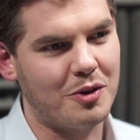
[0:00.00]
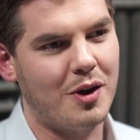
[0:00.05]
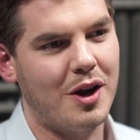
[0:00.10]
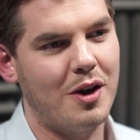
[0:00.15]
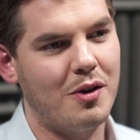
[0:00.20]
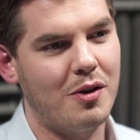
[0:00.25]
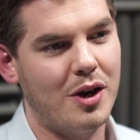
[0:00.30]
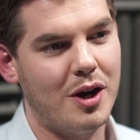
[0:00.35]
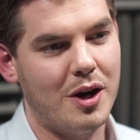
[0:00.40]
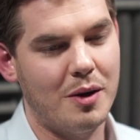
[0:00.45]

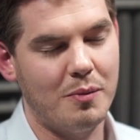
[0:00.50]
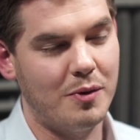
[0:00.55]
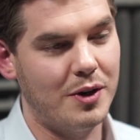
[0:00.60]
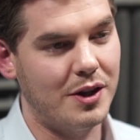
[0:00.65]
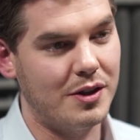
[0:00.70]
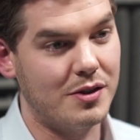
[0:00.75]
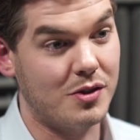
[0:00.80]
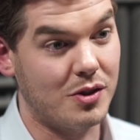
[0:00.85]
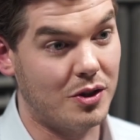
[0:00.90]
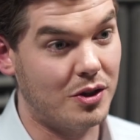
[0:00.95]
ground up
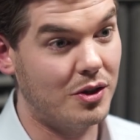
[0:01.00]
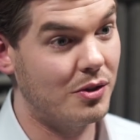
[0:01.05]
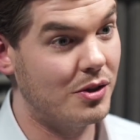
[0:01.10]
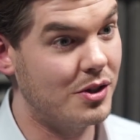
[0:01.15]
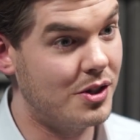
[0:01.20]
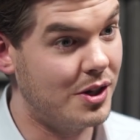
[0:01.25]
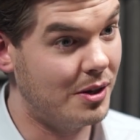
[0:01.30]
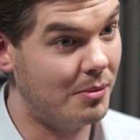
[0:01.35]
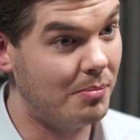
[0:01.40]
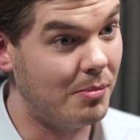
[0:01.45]
with
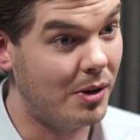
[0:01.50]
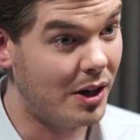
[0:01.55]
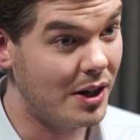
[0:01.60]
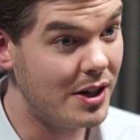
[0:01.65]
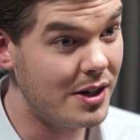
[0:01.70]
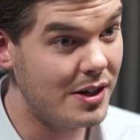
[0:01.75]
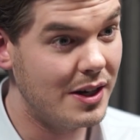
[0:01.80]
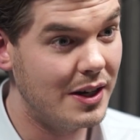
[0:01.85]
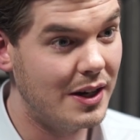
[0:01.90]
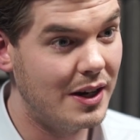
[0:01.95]
security in
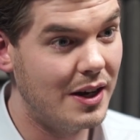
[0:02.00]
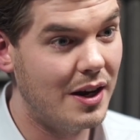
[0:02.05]
mind,